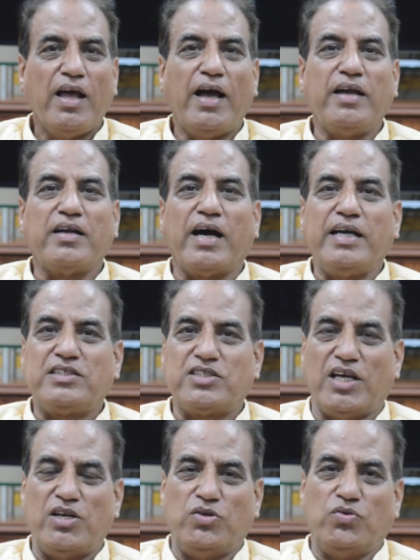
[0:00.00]
and I
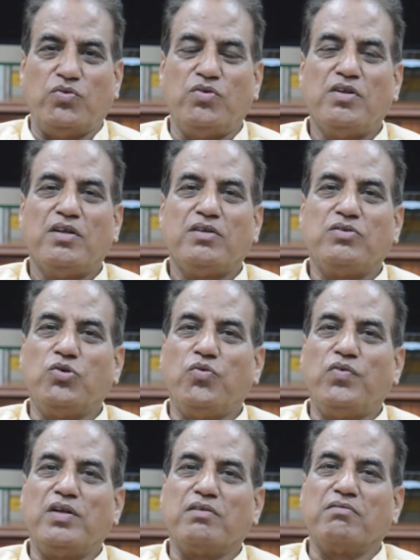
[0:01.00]
tell you, you
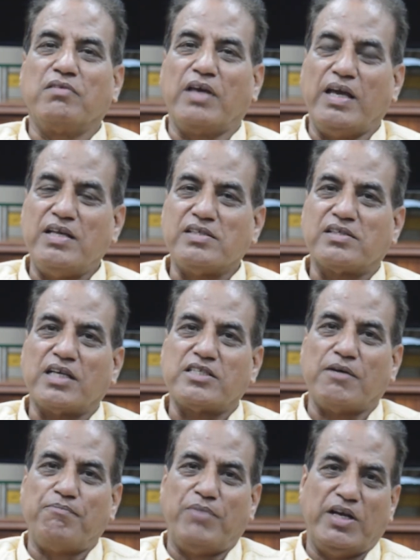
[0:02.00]
will gain
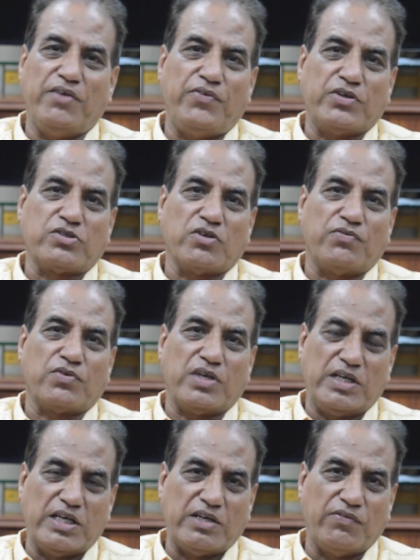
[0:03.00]
such a benefits of
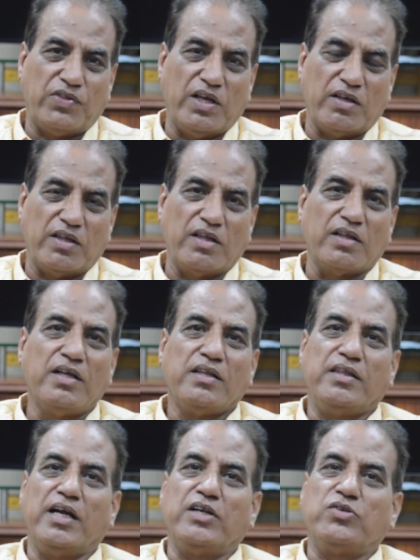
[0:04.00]
creative thinking
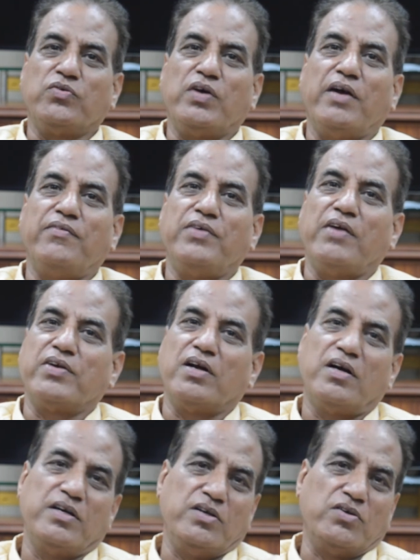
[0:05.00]
that you have never
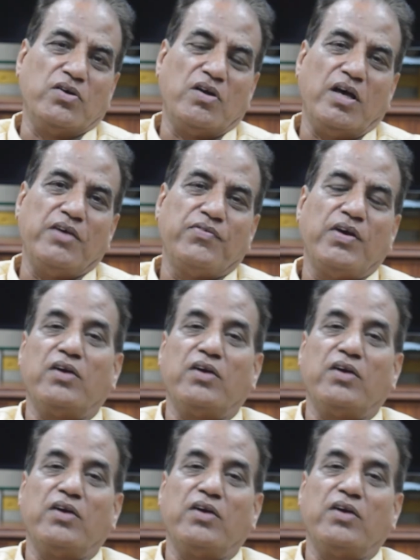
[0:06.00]
heard in your life,